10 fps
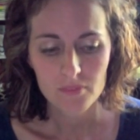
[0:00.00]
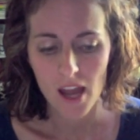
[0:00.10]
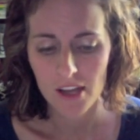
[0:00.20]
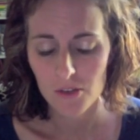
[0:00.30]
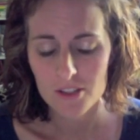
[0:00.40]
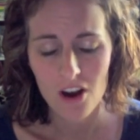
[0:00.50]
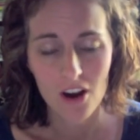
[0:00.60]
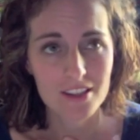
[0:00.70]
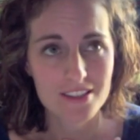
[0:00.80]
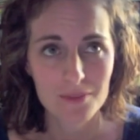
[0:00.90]
I know it's
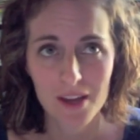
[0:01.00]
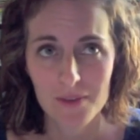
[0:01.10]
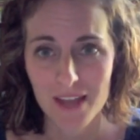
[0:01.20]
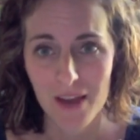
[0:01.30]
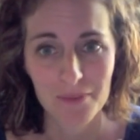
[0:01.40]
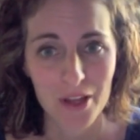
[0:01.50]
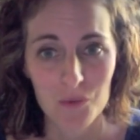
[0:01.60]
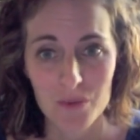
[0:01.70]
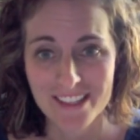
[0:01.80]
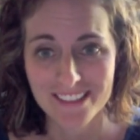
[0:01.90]
hard, and sometimes I'm like
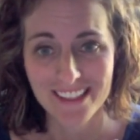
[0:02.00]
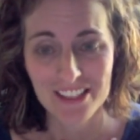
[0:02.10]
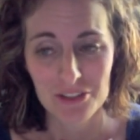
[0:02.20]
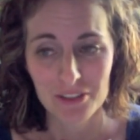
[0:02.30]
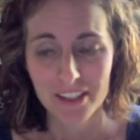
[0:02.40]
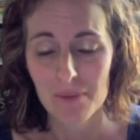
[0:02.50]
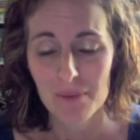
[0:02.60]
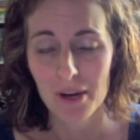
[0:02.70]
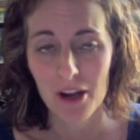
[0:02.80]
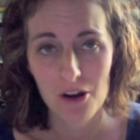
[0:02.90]
weeks late doing it,
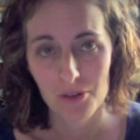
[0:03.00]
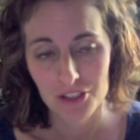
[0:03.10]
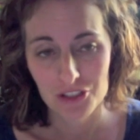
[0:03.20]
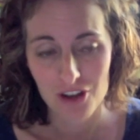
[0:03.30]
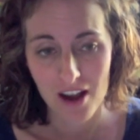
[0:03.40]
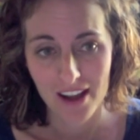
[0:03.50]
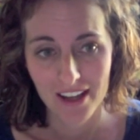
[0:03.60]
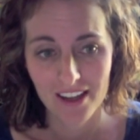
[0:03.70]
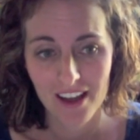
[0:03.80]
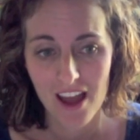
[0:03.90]
but I always try.